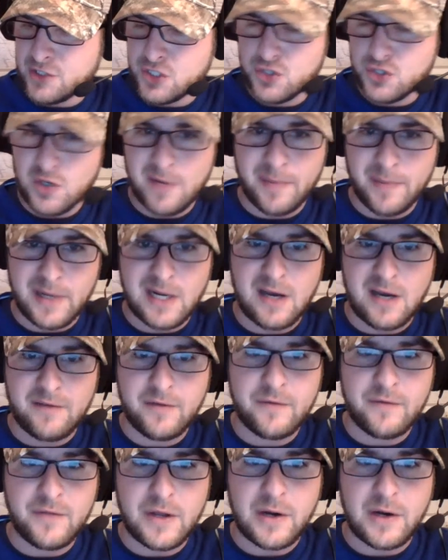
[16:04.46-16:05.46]
dripping off
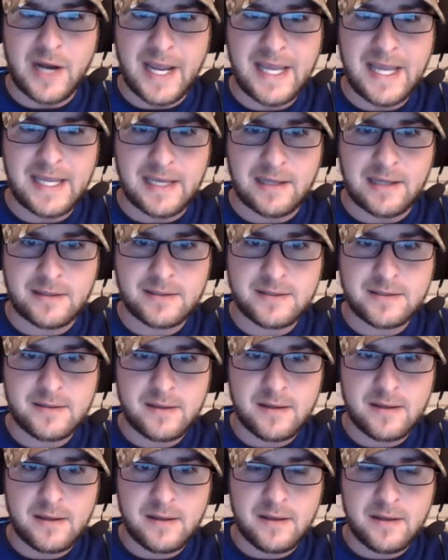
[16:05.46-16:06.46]
of their hands,
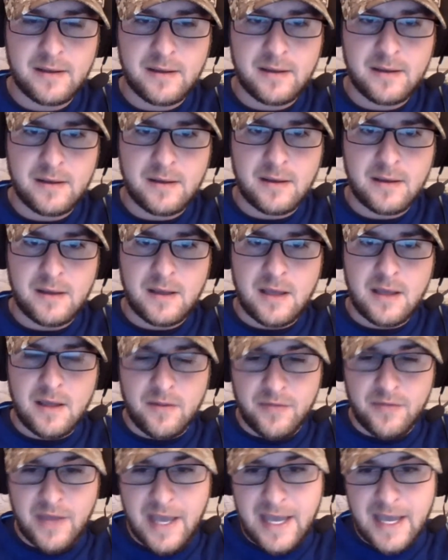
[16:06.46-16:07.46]

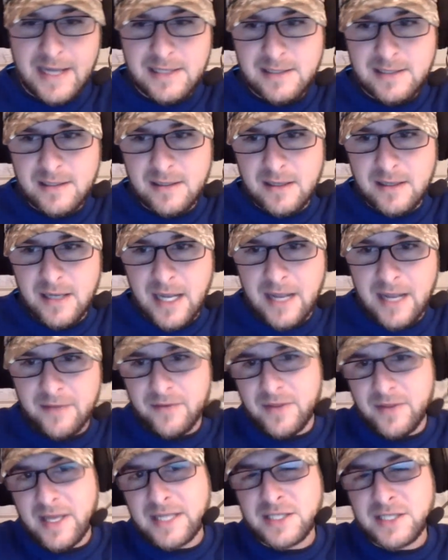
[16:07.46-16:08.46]
that
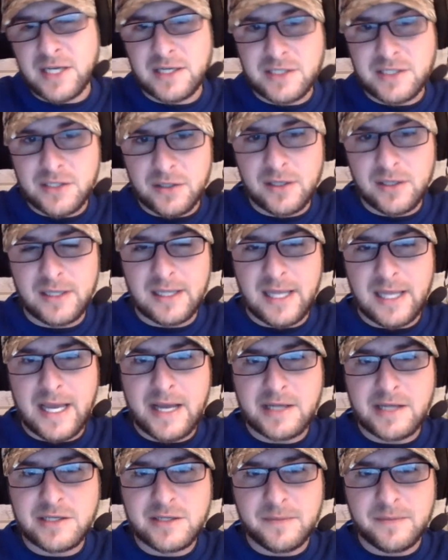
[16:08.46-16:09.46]
and they touched a hood
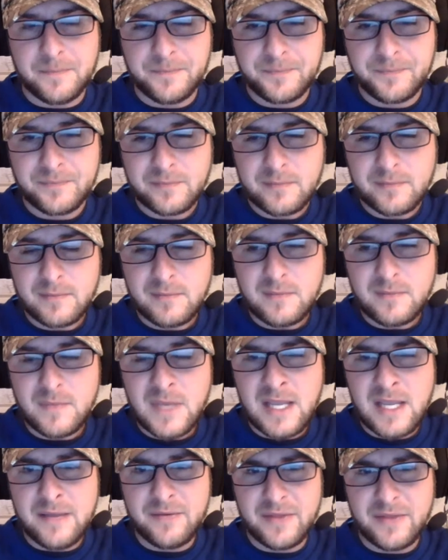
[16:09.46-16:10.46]
latch,
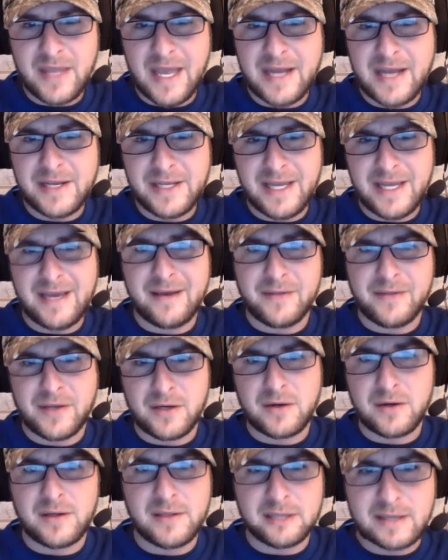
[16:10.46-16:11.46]
that yeah, they're
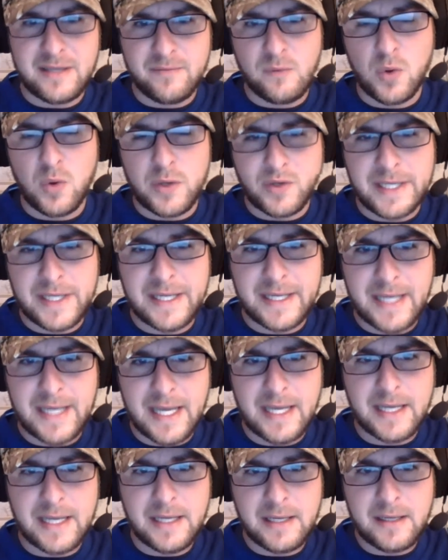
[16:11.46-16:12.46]
going to leave more
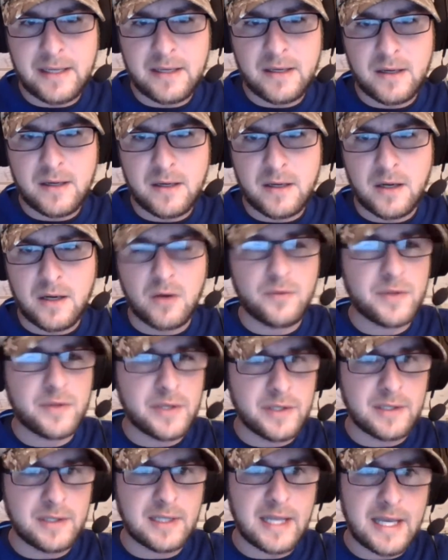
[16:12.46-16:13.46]
DNA on the
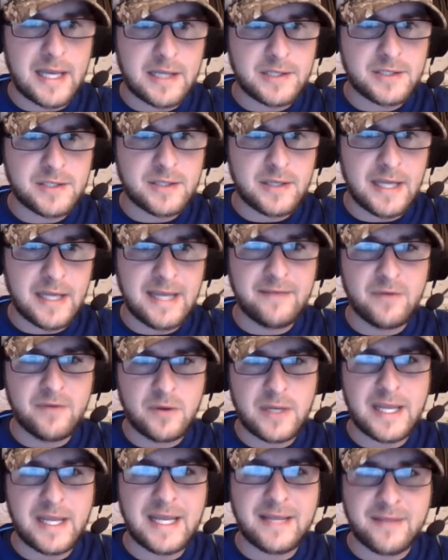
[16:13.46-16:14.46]
hood latch,
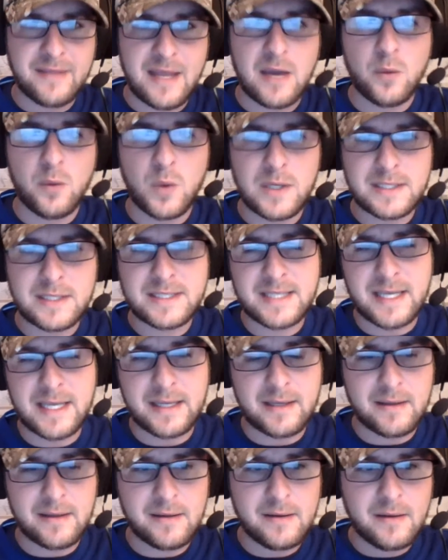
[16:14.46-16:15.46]
even in that 1
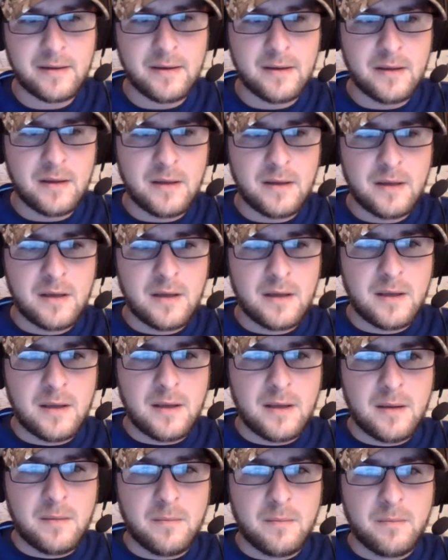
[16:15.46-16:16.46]
second.
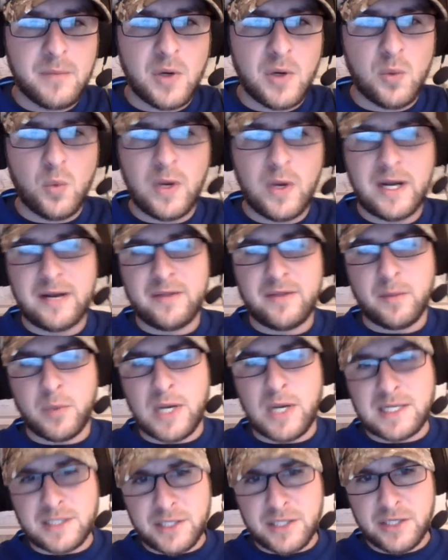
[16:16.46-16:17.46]
But where the
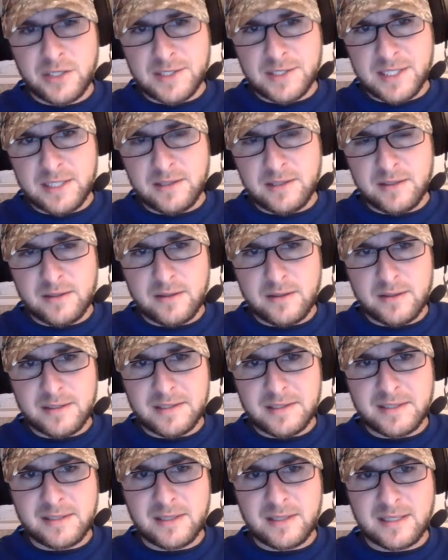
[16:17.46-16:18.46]
prosecution
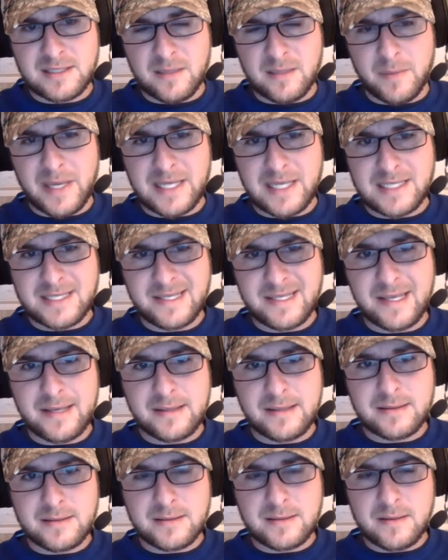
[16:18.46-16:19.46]
doesn't make
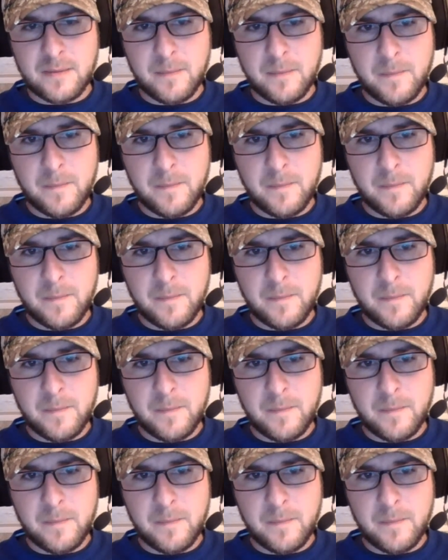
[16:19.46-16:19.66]
sense